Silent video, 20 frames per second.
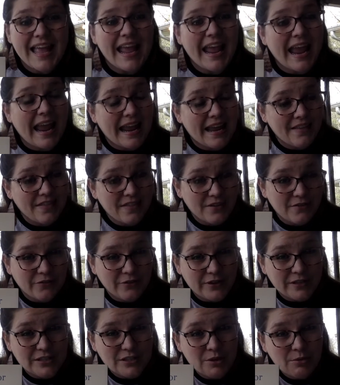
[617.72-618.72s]
and the
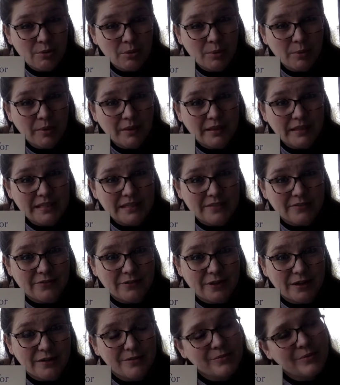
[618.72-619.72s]
friends who are really
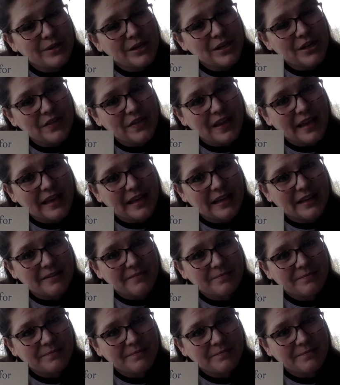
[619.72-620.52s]
different. What do you think?